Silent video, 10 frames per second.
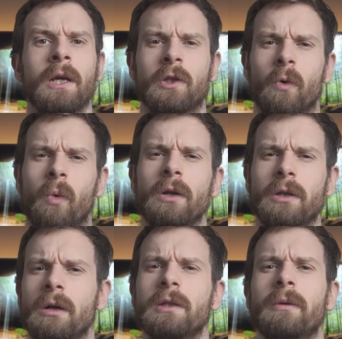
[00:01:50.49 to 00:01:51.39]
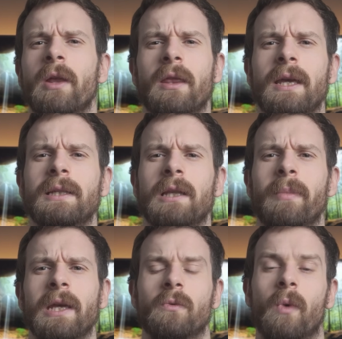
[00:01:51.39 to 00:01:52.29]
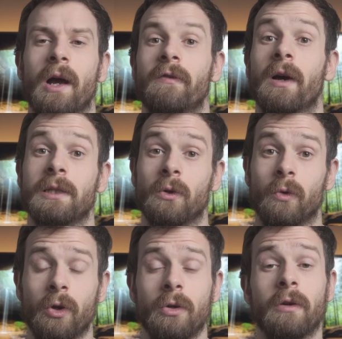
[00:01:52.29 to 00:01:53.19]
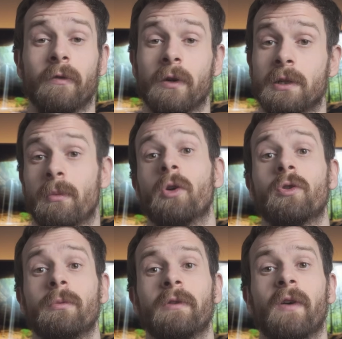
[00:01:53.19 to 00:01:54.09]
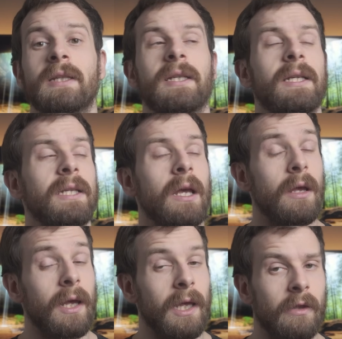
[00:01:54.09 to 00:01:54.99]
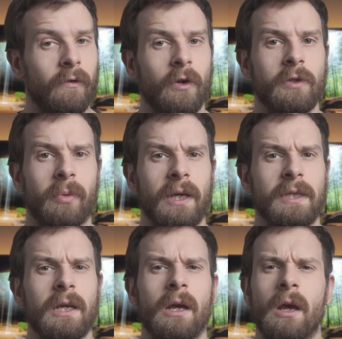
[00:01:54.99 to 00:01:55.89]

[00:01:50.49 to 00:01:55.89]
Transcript: so what are some of the things that makes Wi-Fi so good for smart home devices in the first place?